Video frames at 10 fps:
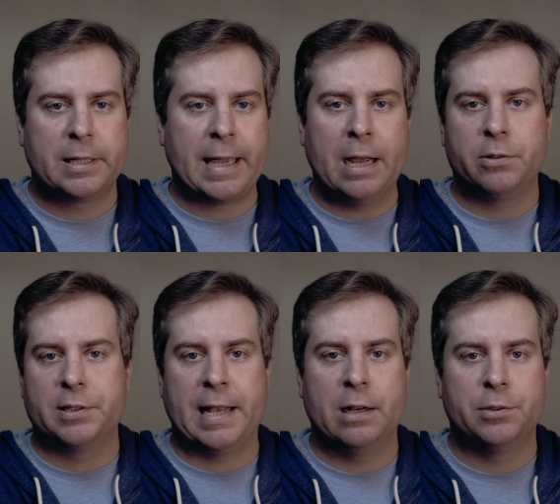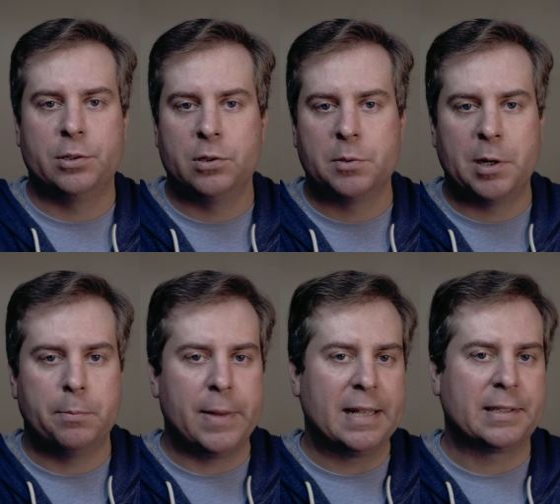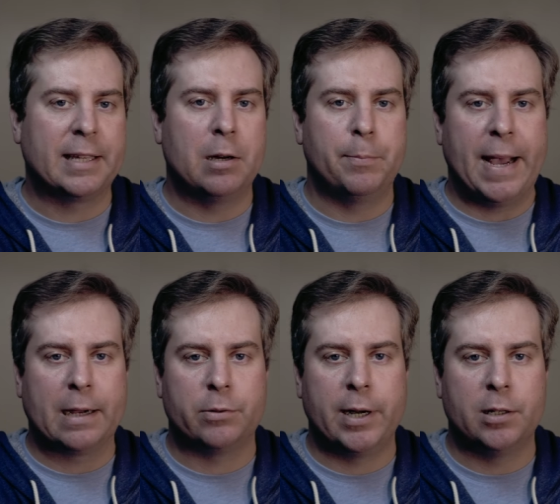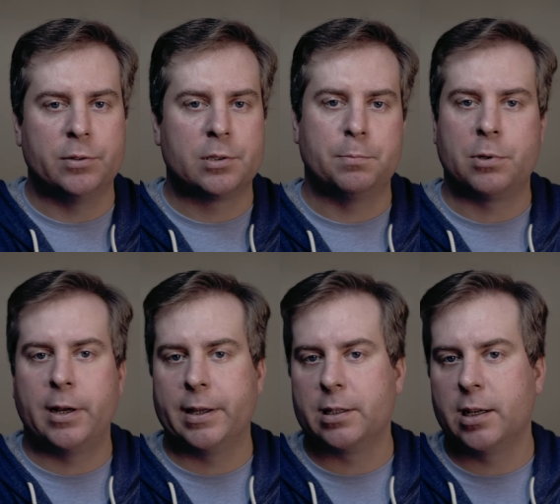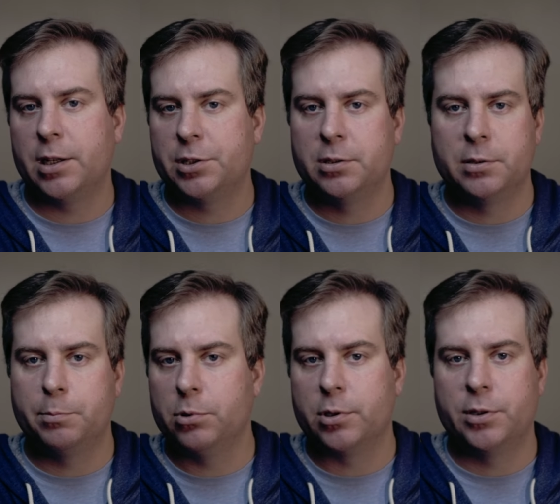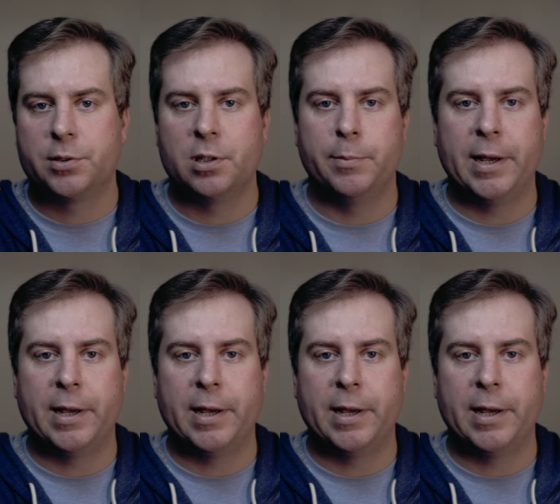countless how-tos about masking out backgrounds, applying Gaussian blurs to the